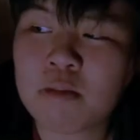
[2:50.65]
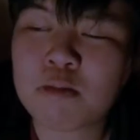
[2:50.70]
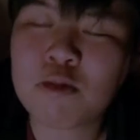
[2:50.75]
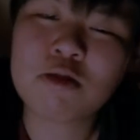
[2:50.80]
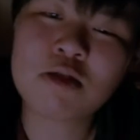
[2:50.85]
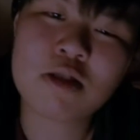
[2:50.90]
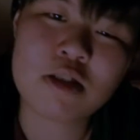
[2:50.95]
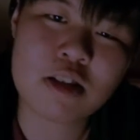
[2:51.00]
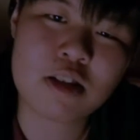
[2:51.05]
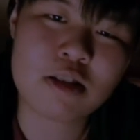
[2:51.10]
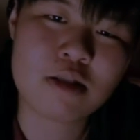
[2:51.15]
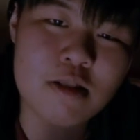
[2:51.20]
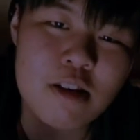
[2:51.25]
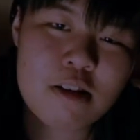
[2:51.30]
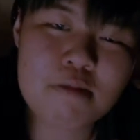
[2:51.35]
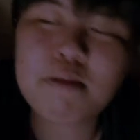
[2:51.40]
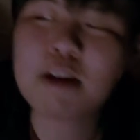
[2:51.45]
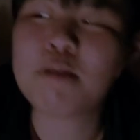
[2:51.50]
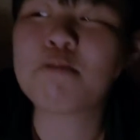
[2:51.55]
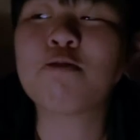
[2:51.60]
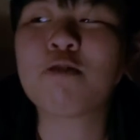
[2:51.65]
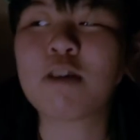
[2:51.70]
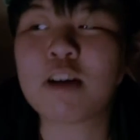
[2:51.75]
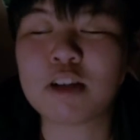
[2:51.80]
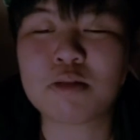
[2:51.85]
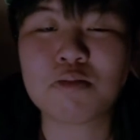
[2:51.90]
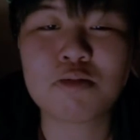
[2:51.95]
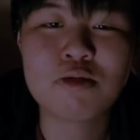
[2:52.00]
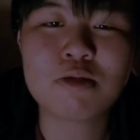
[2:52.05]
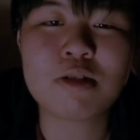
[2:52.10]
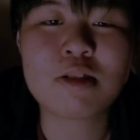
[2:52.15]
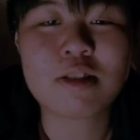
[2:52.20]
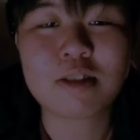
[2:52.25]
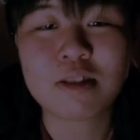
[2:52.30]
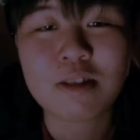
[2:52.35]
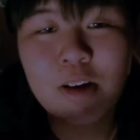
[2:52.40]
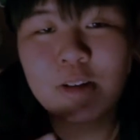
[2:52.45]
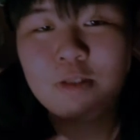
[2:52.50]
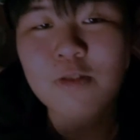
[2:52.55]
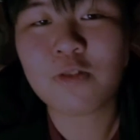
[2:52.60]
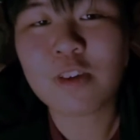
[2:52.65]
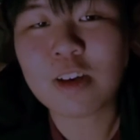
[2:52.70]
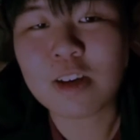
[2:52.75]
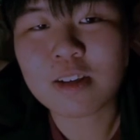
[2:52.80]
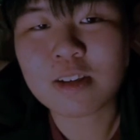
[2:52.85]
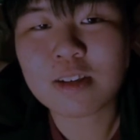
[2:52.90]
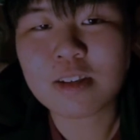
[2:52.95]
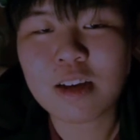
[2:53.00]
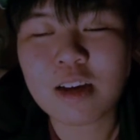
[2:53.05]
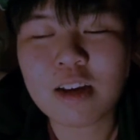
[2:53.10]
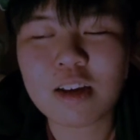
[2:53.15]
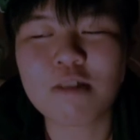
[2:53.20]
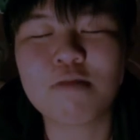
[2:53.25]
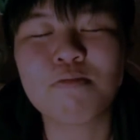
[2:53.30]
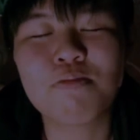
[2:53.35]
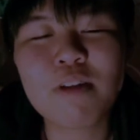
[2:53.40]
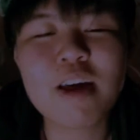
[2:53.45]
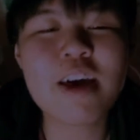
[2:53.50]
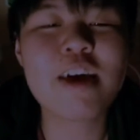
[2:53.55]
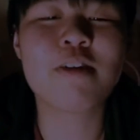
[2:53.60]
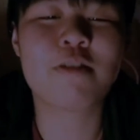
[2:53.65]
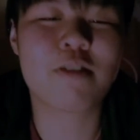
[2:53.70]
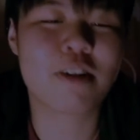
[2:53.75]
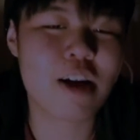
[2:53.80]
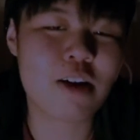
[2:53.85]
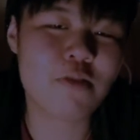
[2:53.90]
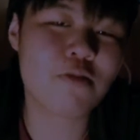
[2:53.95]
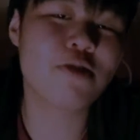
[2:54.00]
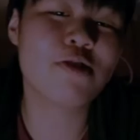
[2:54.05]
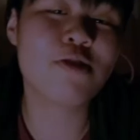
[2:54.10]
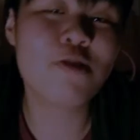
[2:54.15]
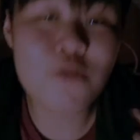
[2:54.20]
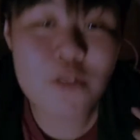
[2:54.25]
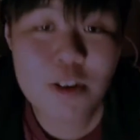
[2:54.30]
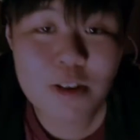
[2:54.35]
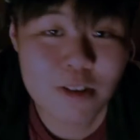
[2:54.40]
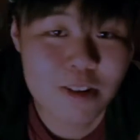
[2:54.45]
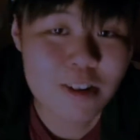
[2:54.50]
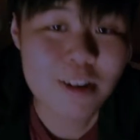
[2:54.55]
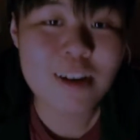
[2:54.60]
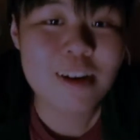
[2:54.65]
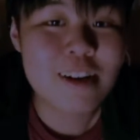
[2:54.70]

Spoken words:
Music is not memorized, music is not fixed. You play whatever you feel.